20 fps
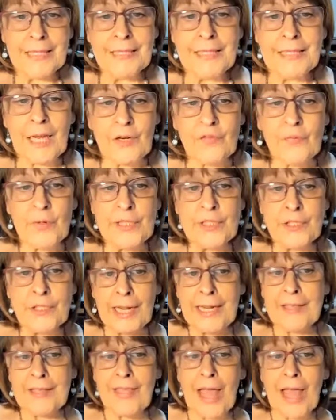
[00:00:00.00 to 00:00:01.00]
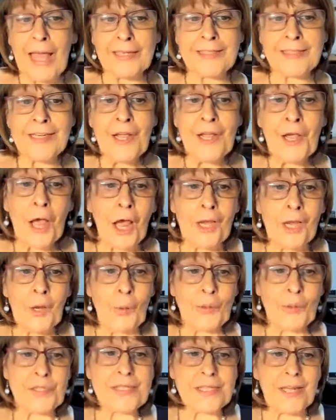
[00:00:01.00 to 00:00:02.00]
Now, if we take that
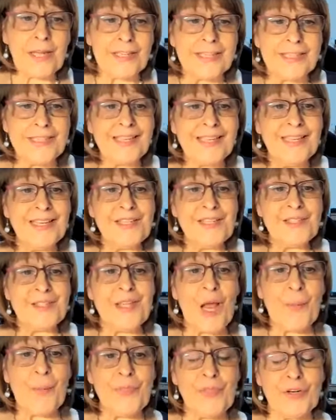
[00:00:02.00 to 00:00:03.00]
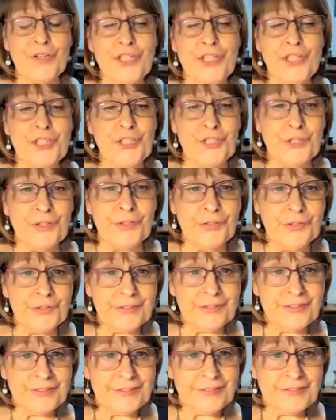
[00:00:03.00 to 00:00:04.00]
alongside Psalm 32,
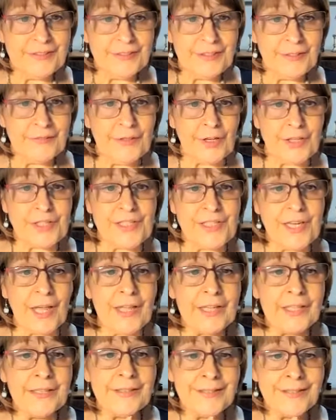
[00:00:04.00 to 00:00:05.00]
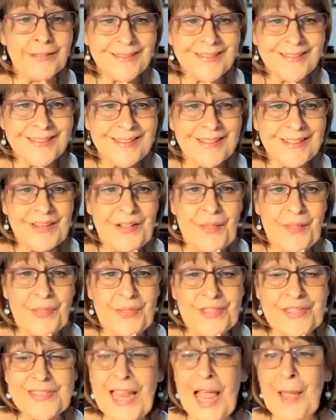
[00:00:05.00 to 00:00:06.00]
verse 9,
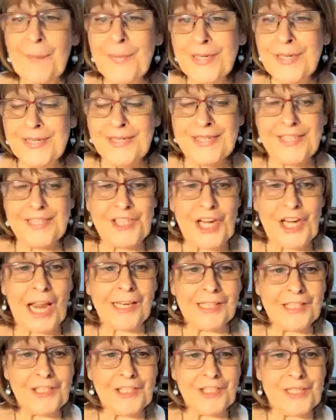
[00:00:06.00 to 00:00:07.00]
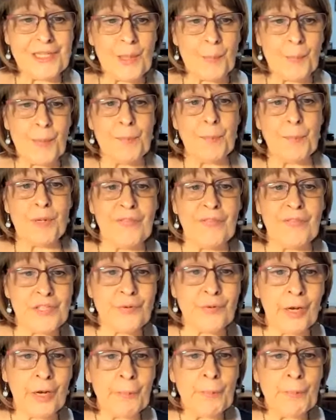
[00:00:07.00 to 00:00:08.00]
the psalmist challenges the people of
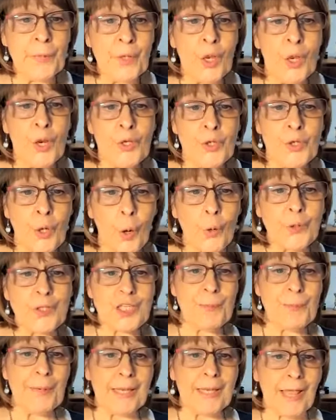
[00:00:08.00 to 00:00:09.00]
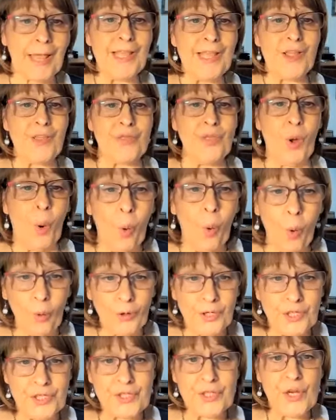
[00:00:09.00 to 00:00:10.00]
Israel not to be like the
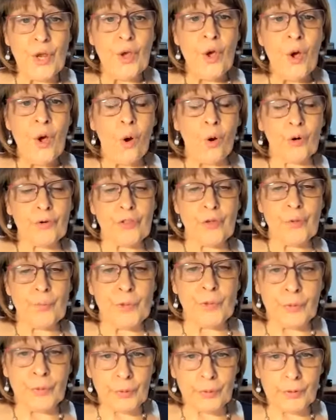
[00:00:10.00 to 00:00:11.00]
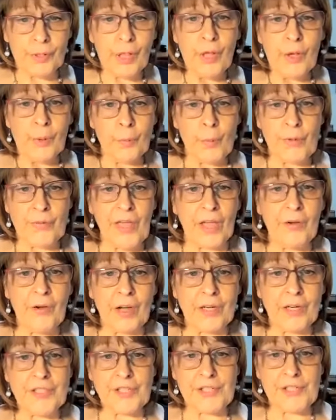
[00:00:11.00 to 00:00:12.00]
horse or the mule without
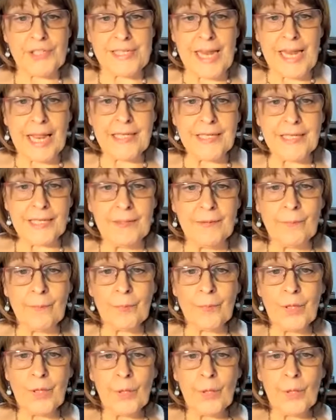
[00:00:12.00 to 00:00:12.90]
understanding,